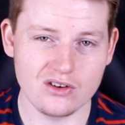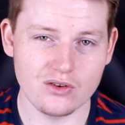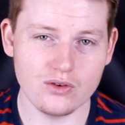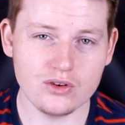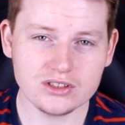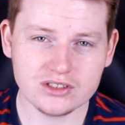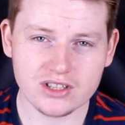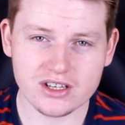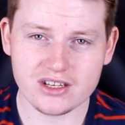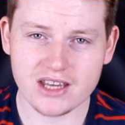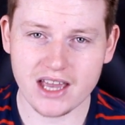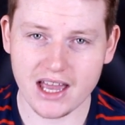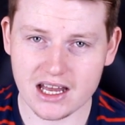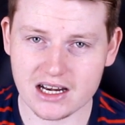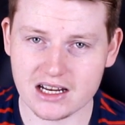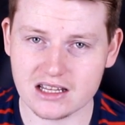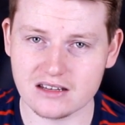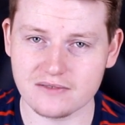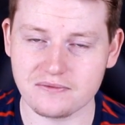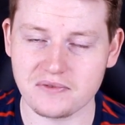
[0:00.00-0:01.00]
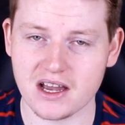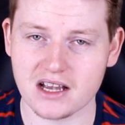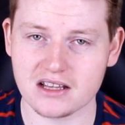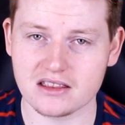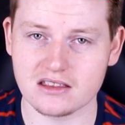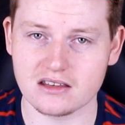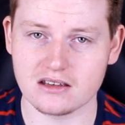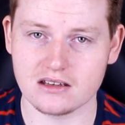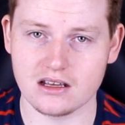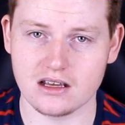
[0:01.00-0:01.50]
Also, you add in the
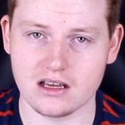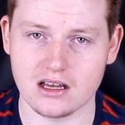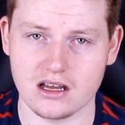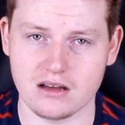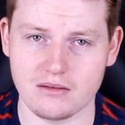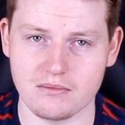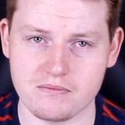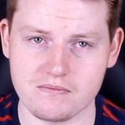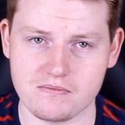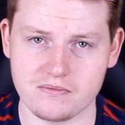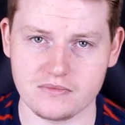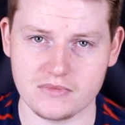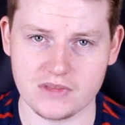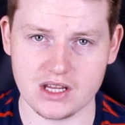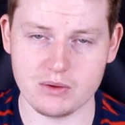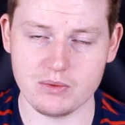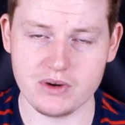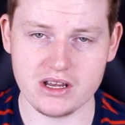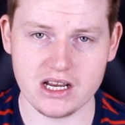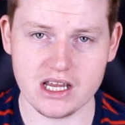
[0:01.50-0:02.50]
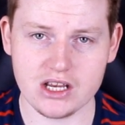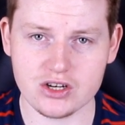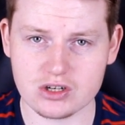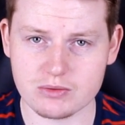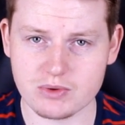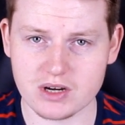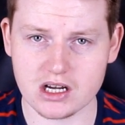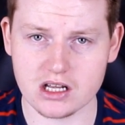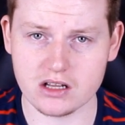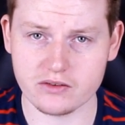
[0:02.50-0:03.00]
fact that when
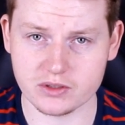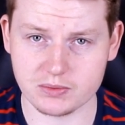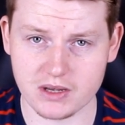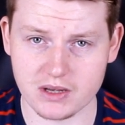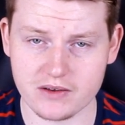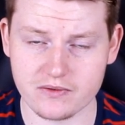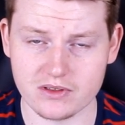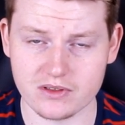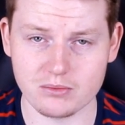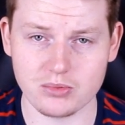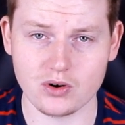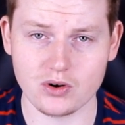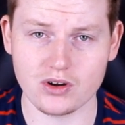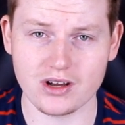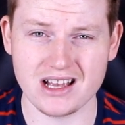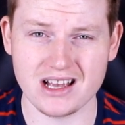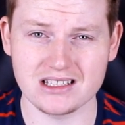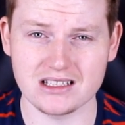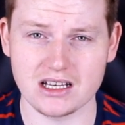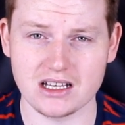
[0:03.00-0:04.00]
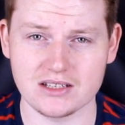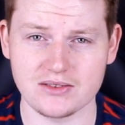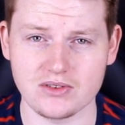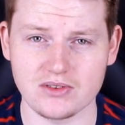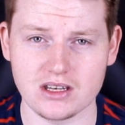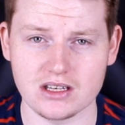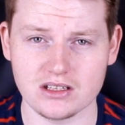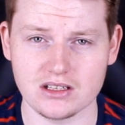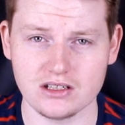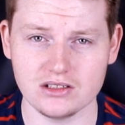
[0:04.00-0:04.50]
Andrew McCullough was playing for the Broncos last
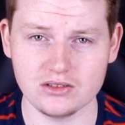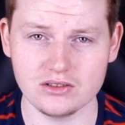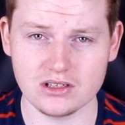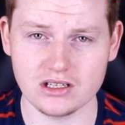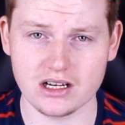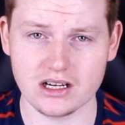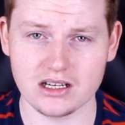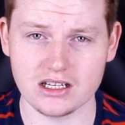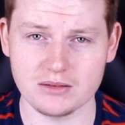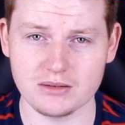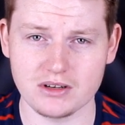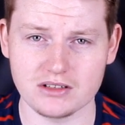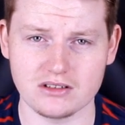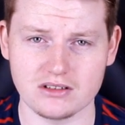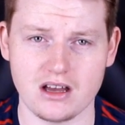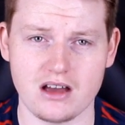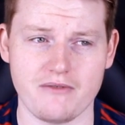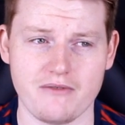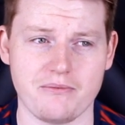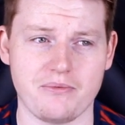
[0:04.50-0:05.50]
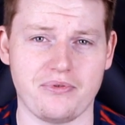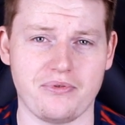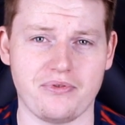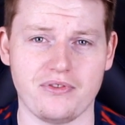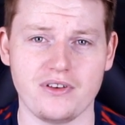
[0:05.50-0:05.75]
few years, I was looking at him, I was like,